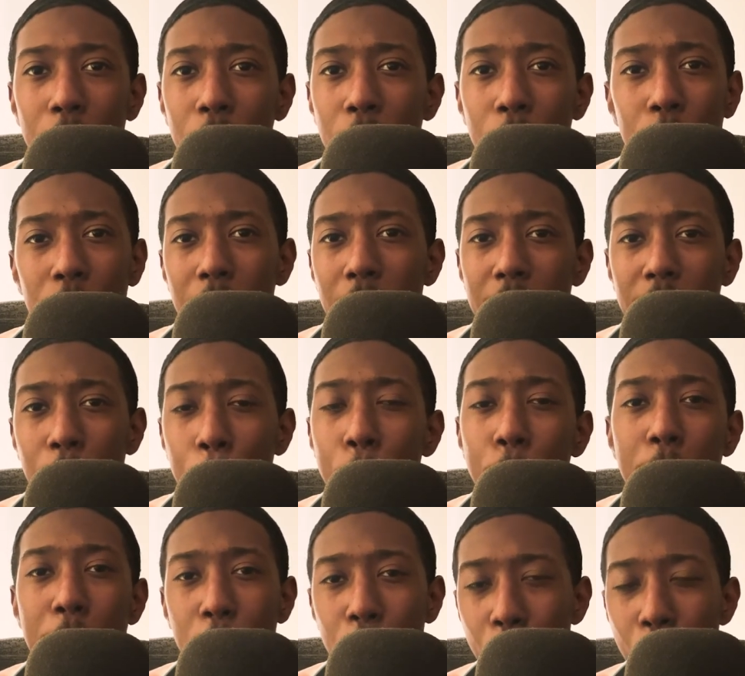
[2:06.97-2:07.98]
It was like the
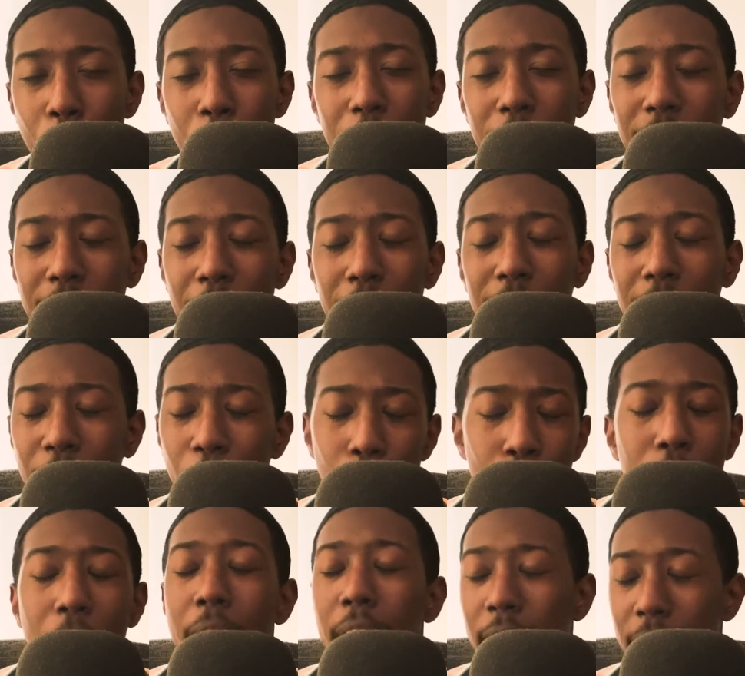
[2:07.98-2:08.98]
pre-chorus. I was like,
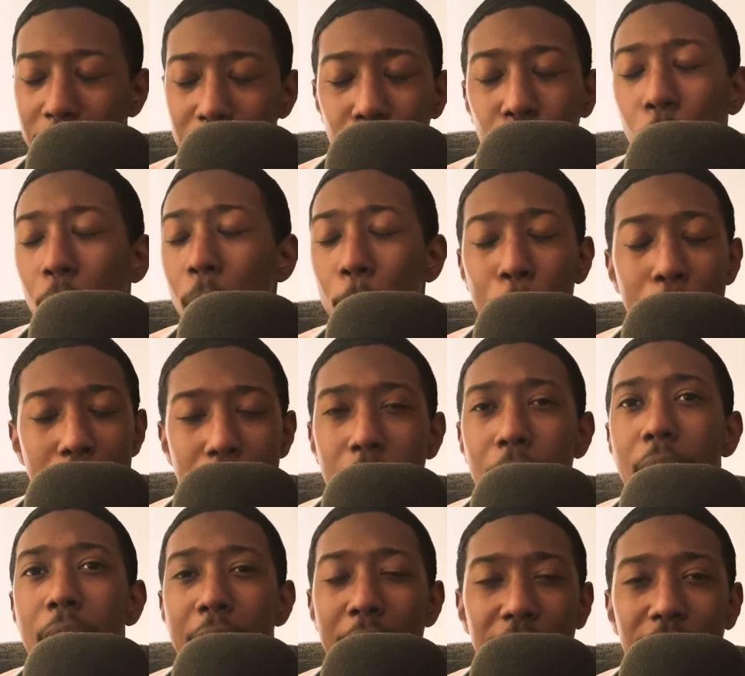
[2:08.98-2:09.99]
okay, this is gonna
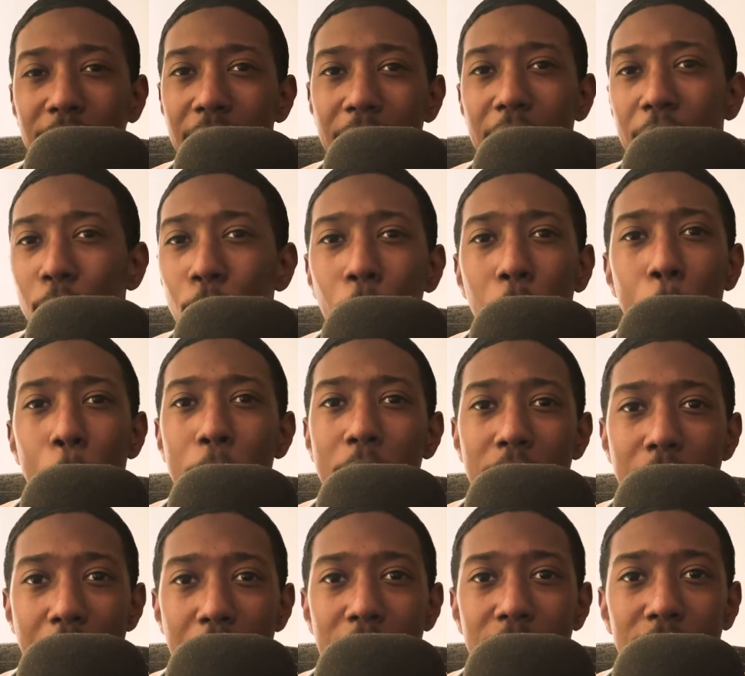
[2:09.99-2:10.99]
be insane. It's gonna
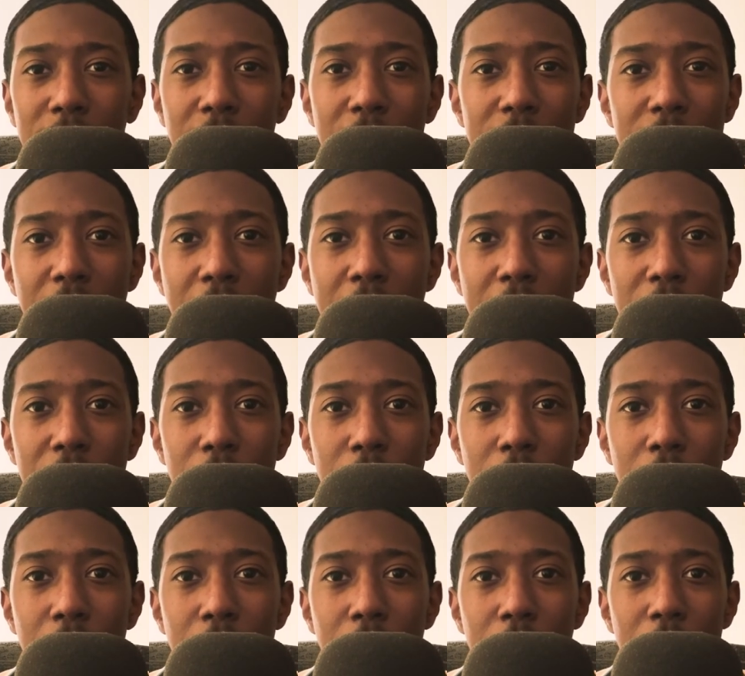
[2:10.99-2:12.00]
be nice. And
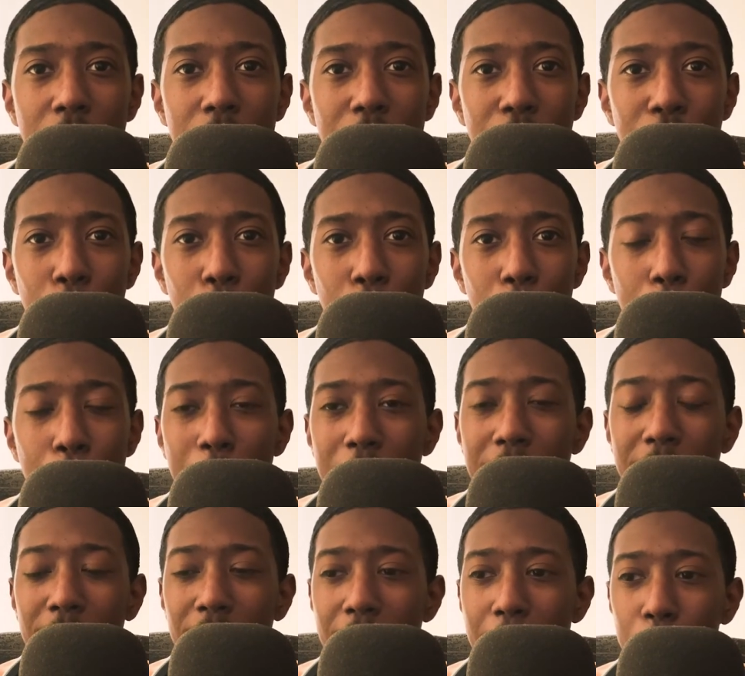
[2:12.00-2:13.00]
then you're
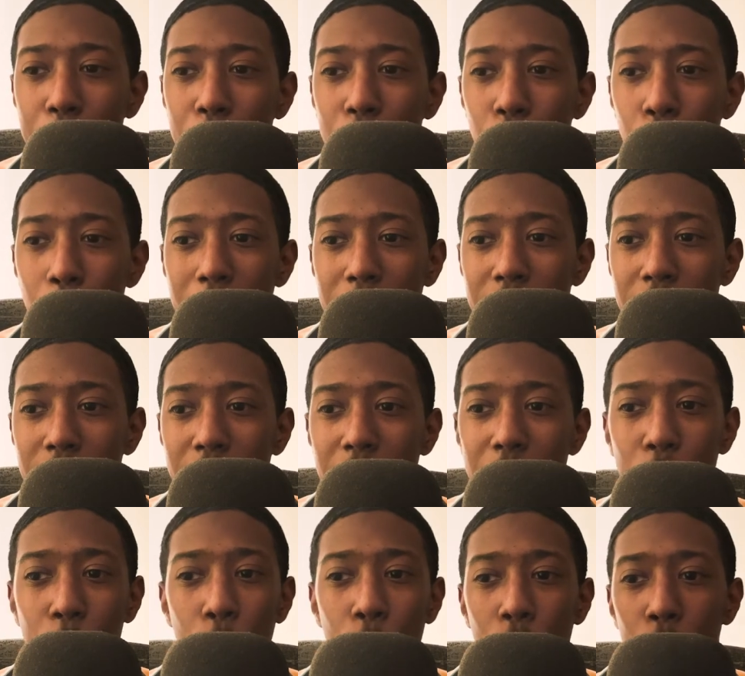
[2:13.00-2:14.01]
being left with
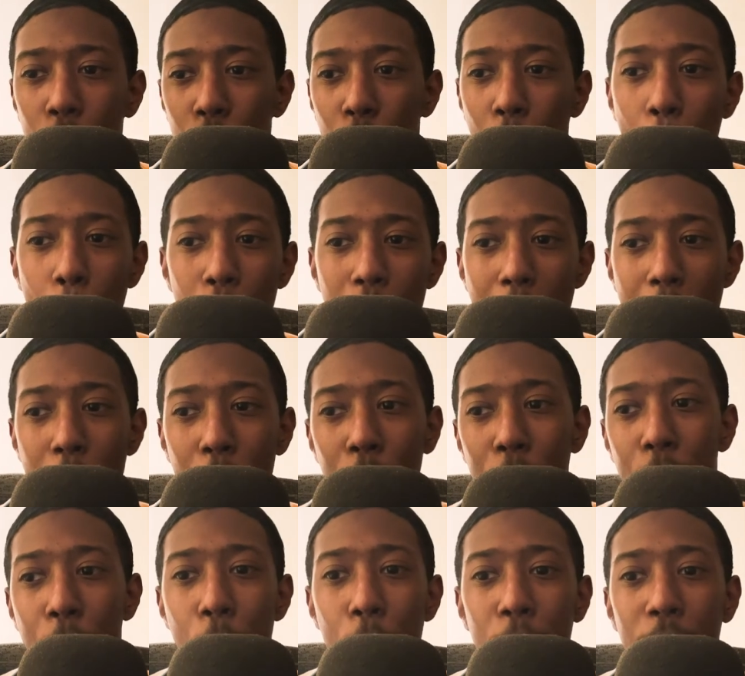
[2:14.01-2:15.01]
this
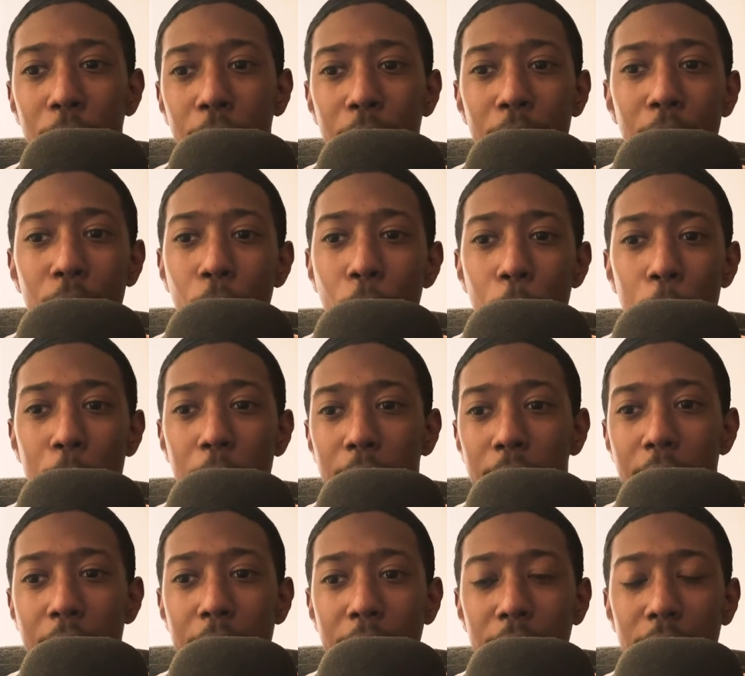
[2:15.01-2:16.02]
slowed-out version of the
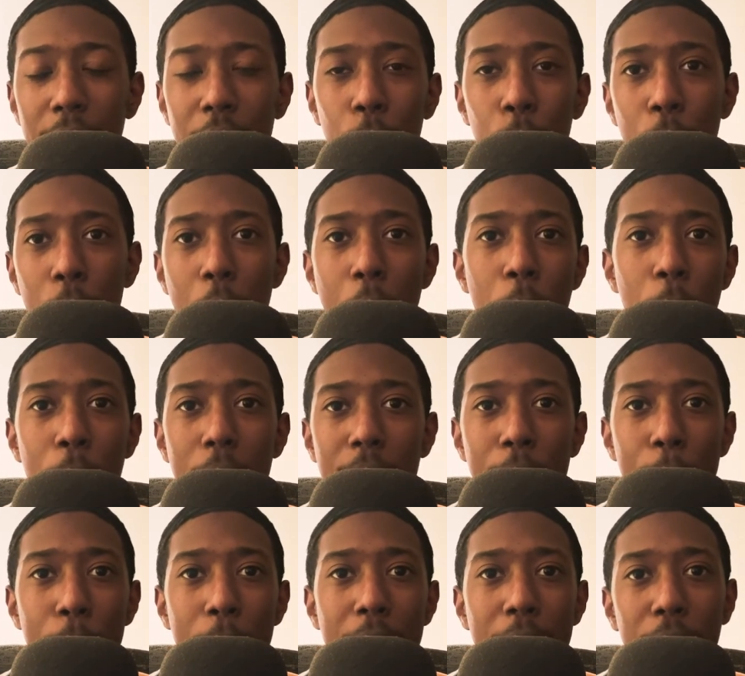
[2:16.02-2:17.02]
things that were
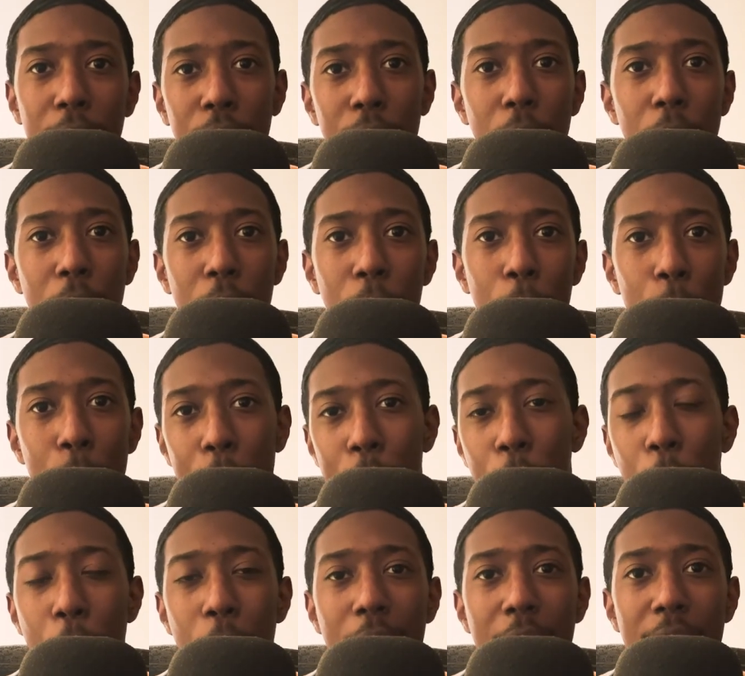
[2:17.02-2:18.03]
already being sung
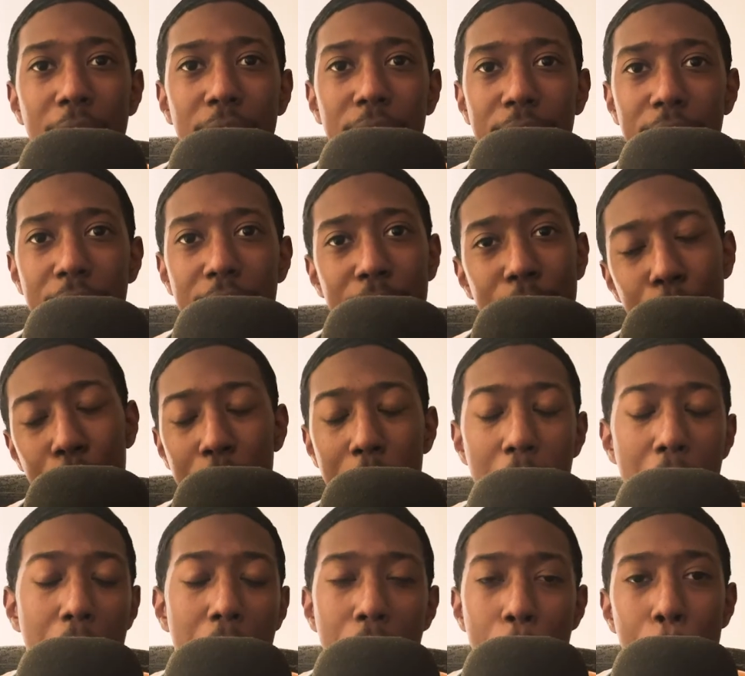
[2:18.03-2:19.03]
beforehand.
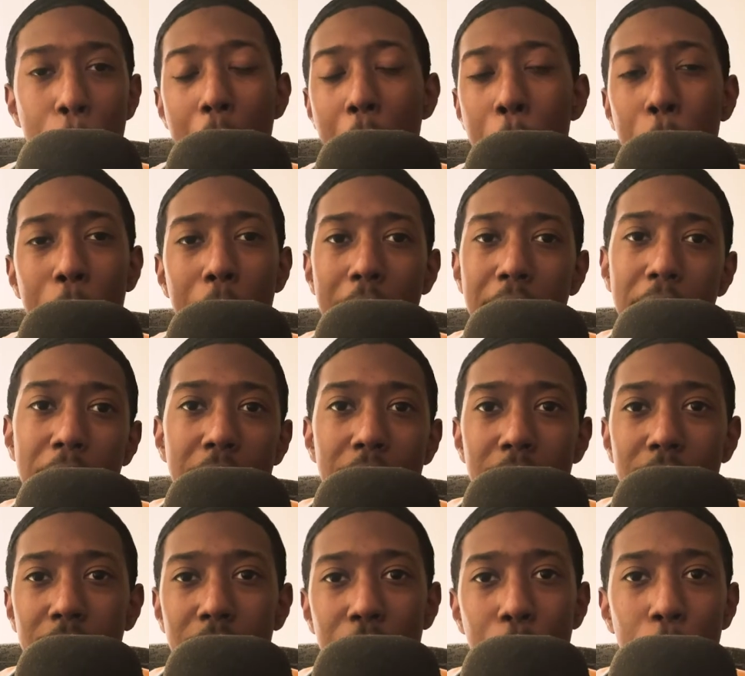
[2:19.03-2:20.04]
And yeah, in my
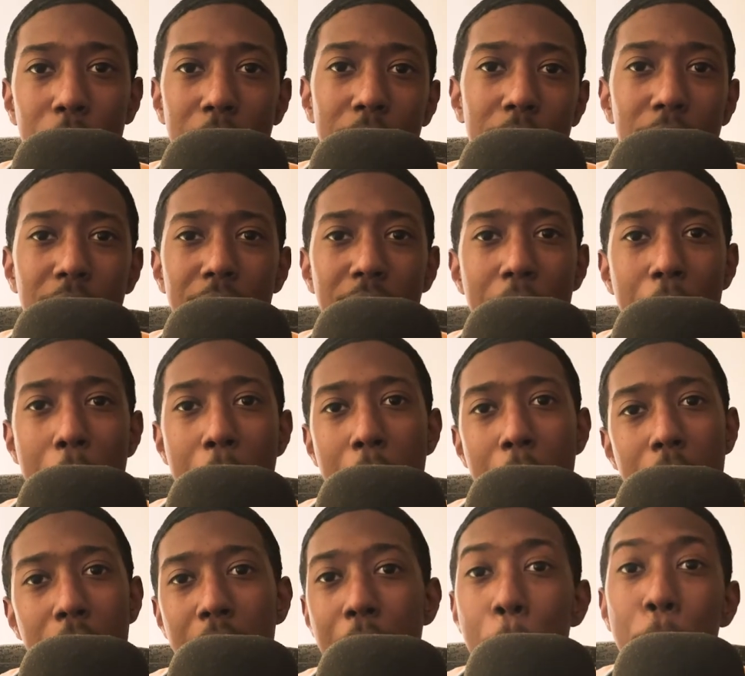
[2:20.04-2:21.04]
opinion, it was
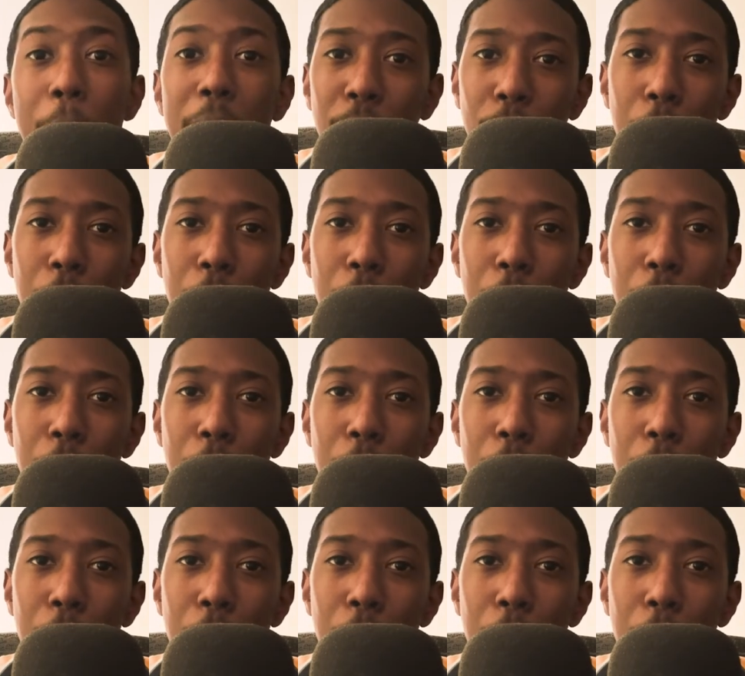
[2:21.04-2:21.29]
a missed